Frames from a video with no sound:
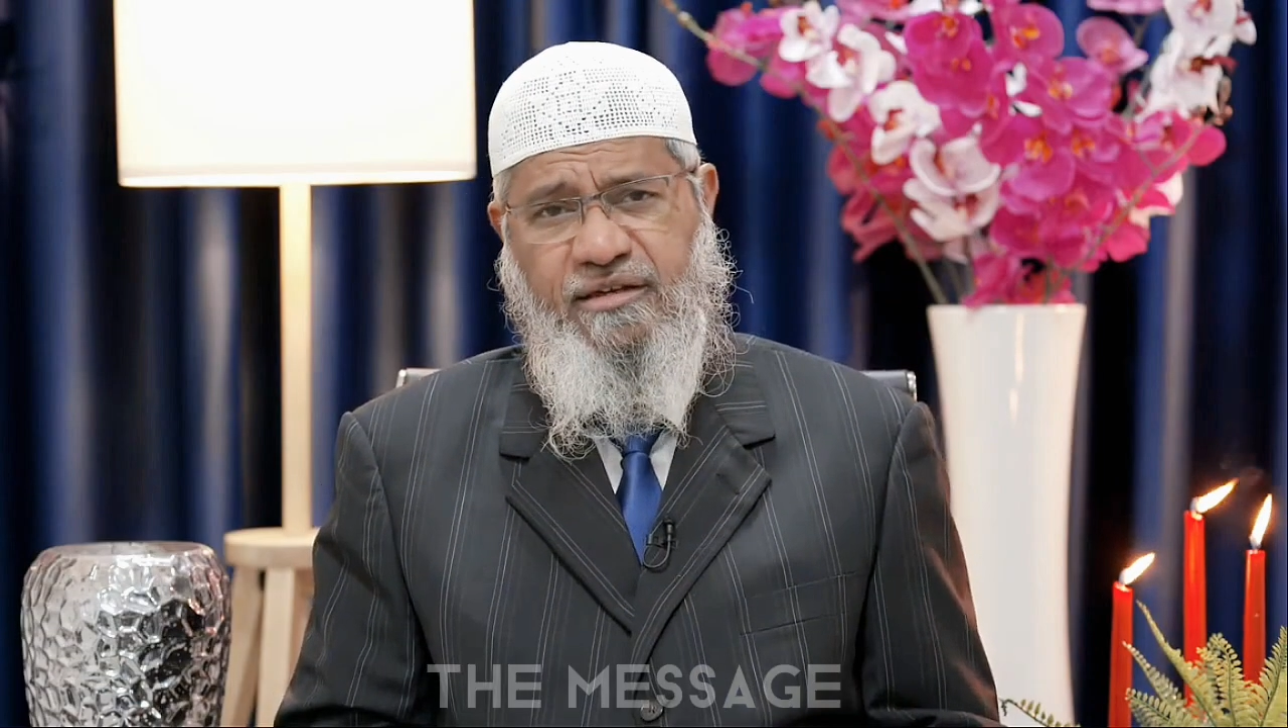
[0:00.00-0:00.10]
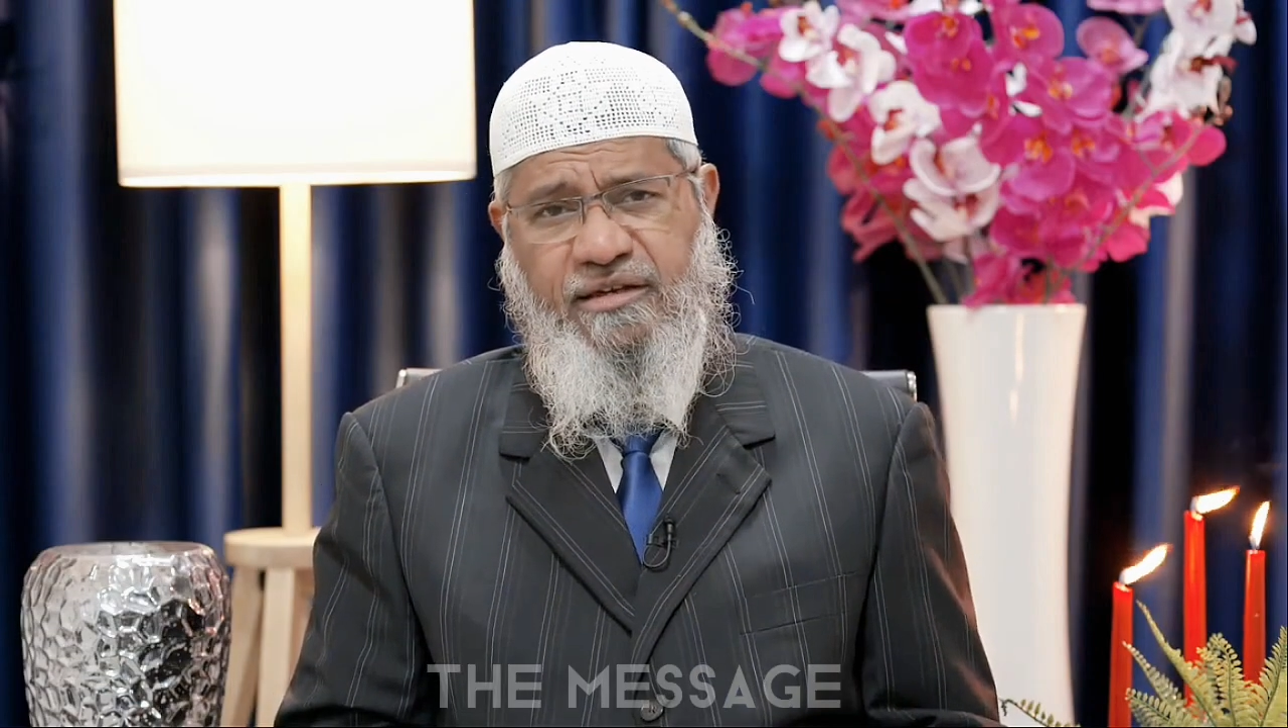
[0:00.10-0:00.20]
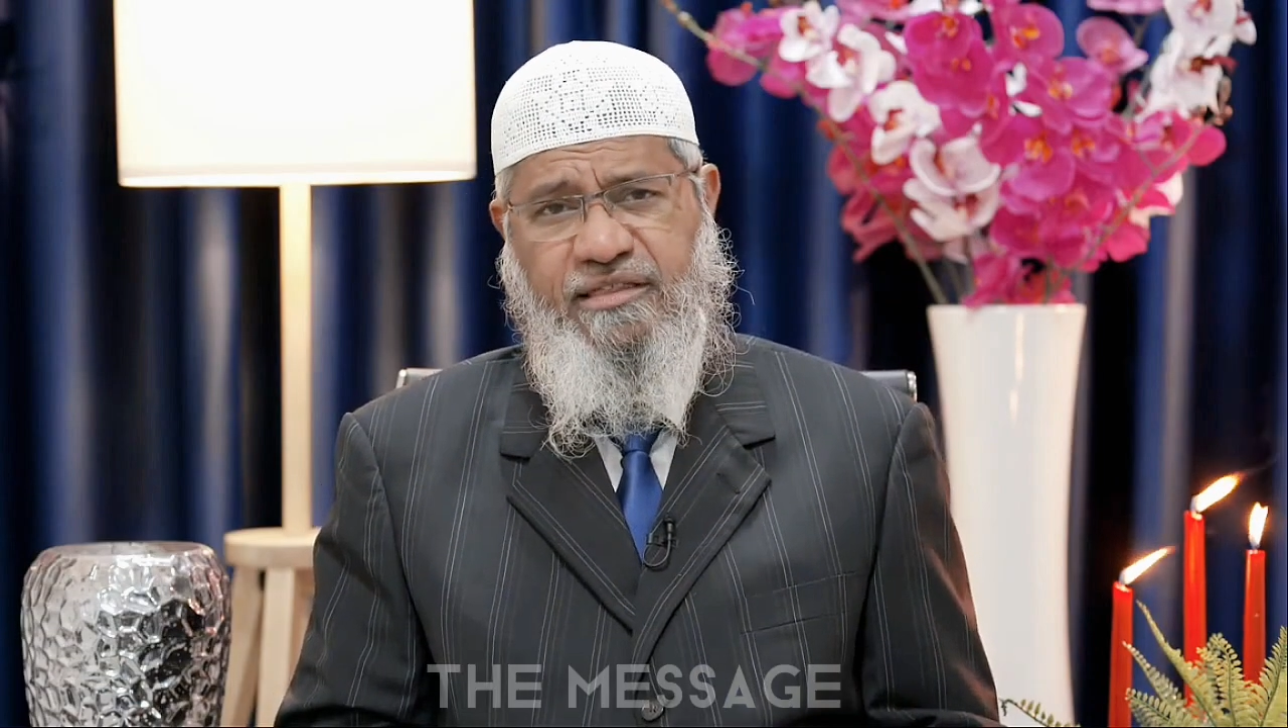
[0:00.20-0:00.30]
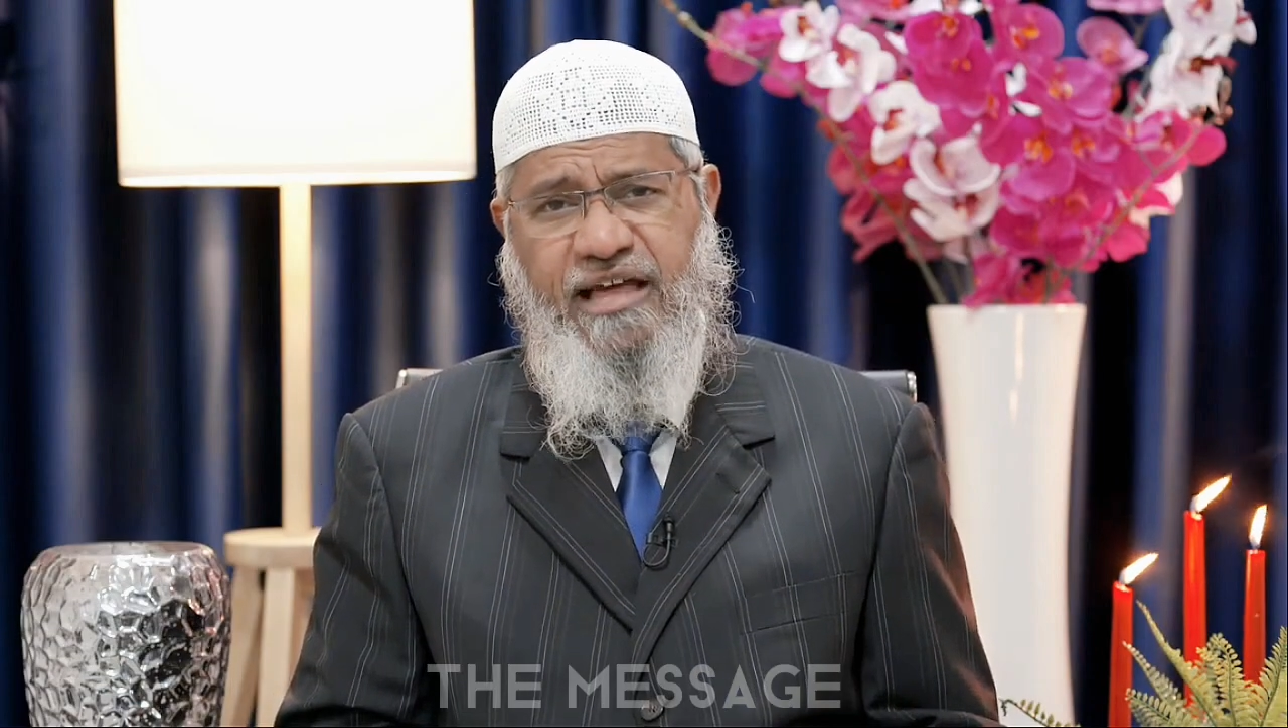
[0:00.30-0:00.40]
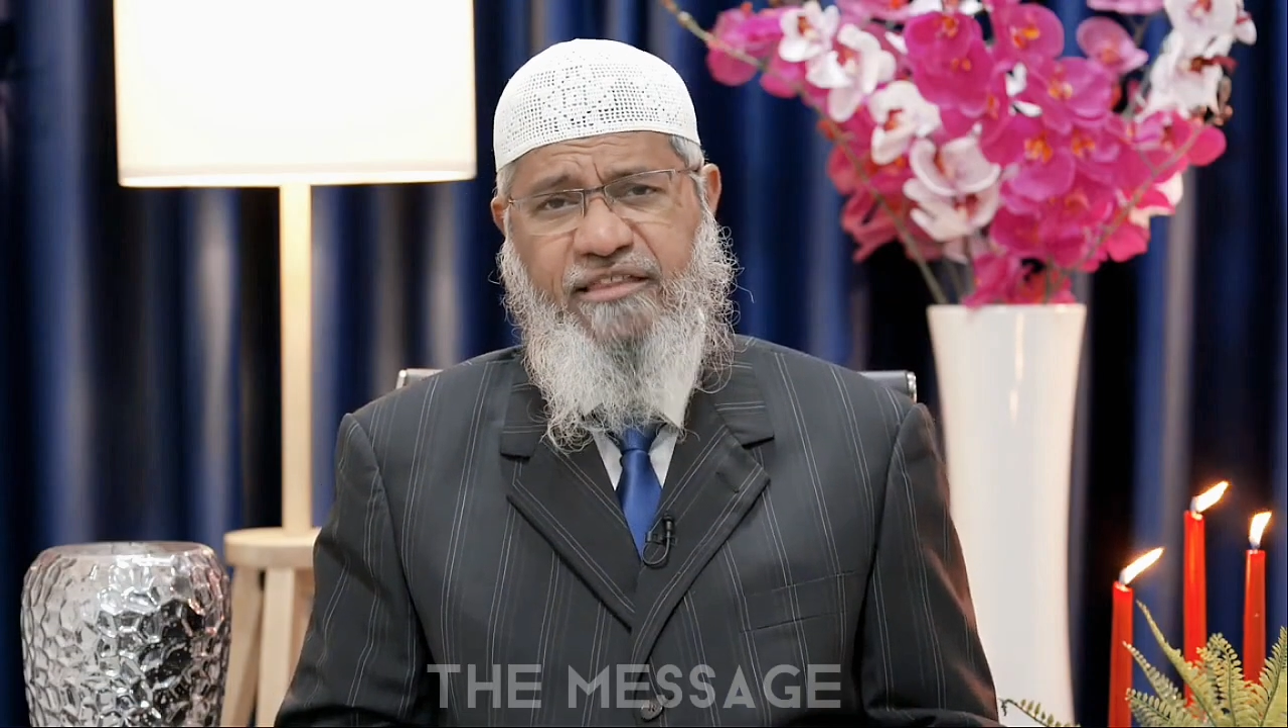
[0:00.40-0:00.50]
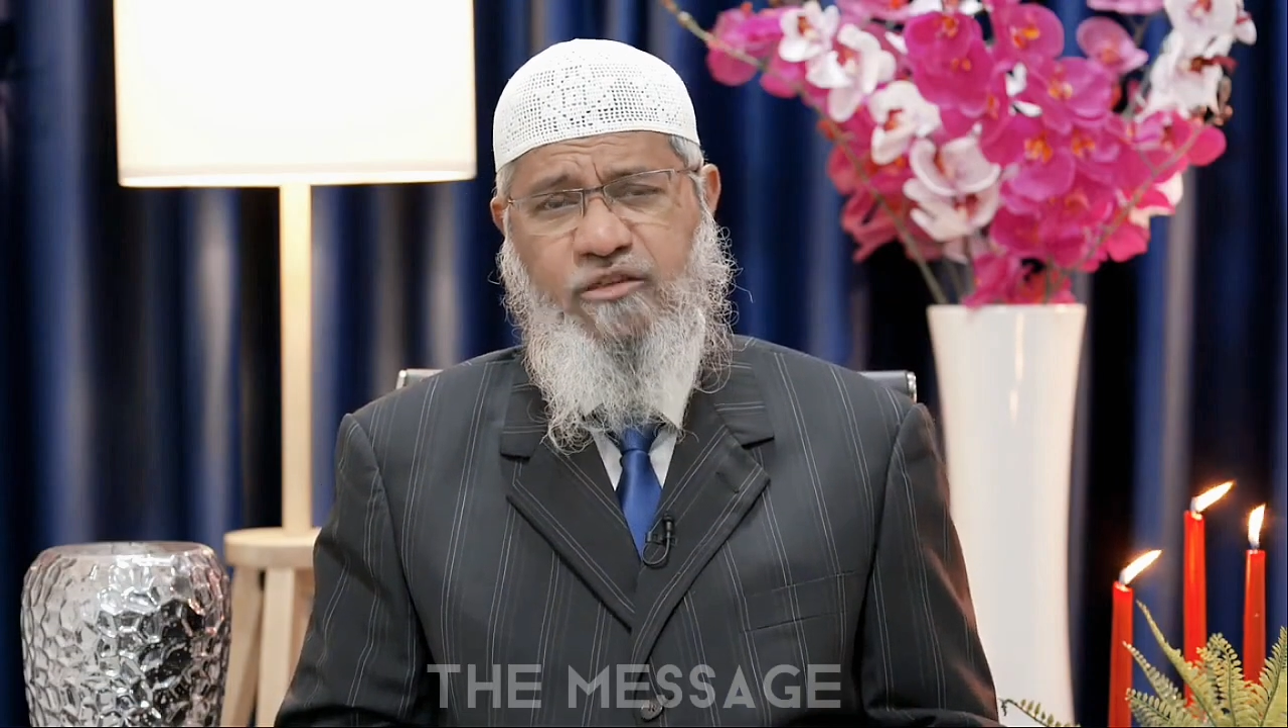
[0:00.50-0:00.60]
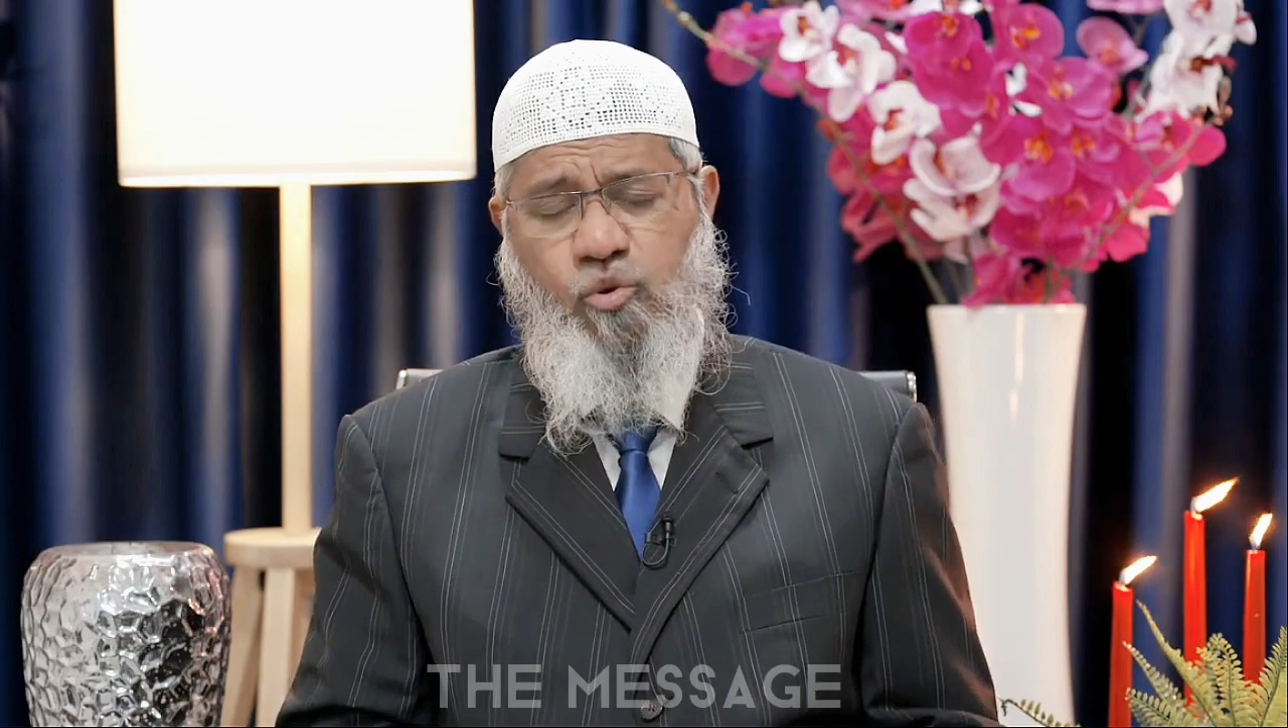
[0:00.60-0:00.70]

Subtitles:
he's asked the